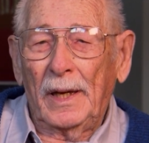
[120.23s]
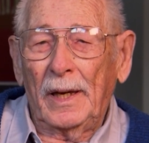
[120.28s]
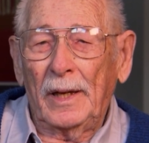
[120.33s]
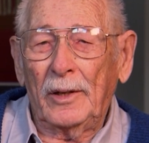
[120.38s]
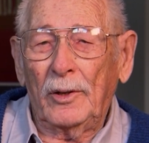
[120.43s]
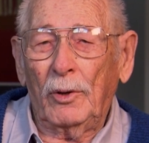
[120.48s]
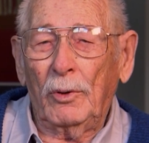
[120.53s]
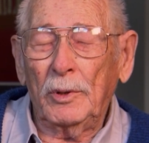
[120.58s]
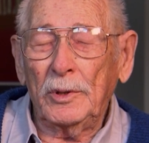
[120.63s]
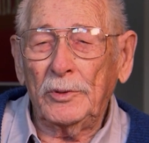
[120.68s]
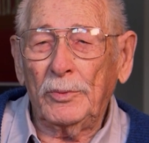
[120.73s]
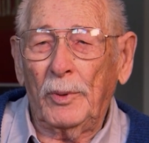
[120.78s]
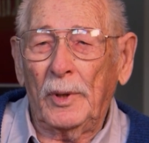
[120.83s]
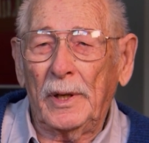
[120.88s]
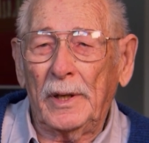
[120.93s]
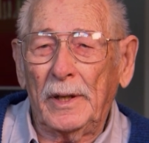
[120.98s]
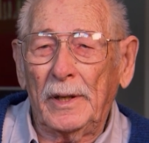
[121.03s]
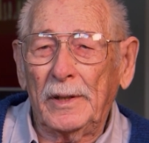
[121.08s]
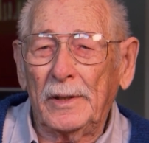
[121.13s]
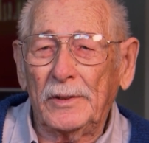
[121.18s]
and always
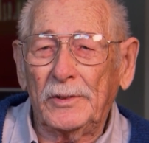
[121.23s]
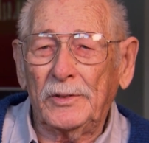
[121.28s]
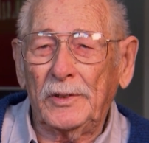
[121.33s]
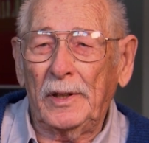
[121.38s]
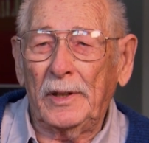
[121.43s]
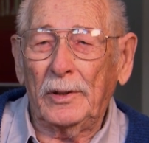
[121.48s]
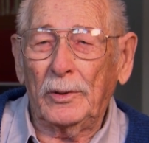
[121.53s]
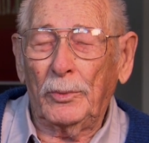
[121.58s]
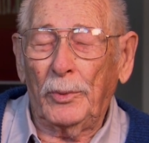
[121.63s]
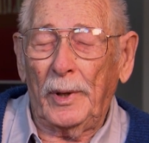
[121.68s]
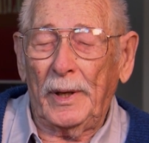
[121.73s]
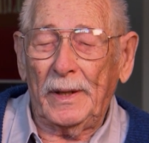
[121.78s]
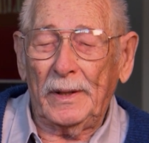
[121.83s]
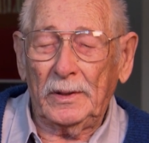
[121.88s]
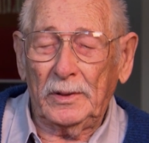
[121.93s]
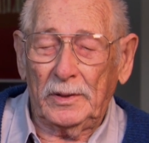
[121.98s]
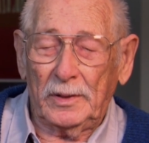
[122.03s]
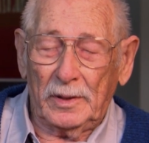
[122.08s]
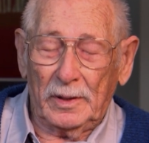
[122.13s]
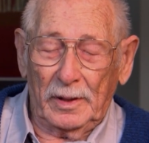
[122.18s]
wanted to see the
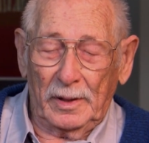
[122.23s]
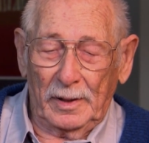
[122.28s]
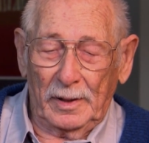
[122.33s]
West.